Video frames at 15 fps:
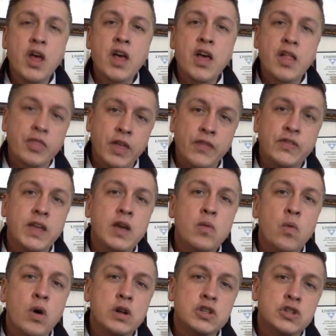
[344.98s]
that they
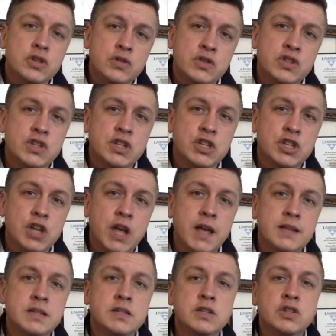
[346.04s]
want to
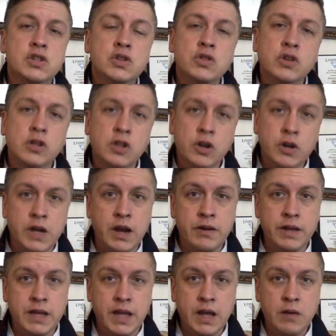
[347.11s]
suggest to the Clark County
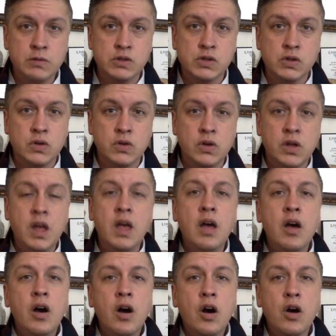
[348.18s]
Council
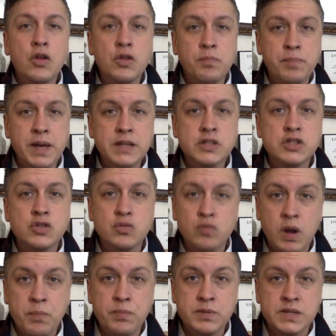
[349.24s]
are the best to
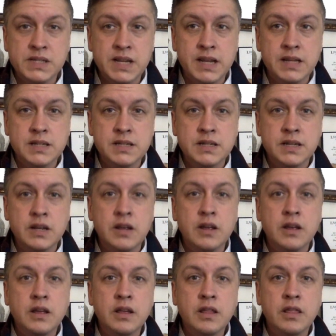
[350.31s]
represent
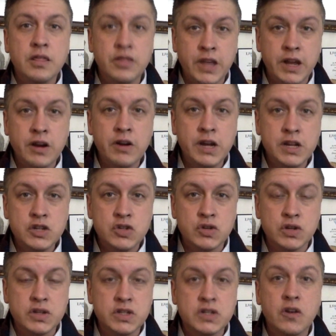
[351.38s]
their
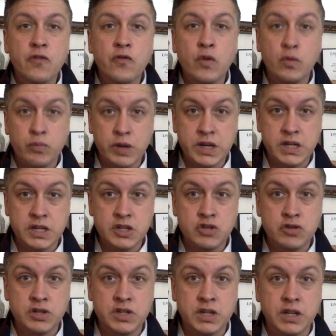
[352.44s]
interest for
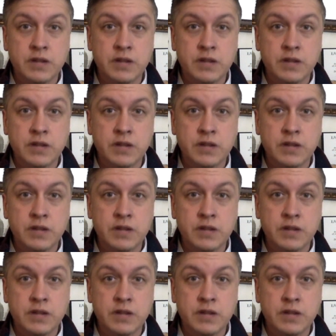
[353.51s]
redistricting.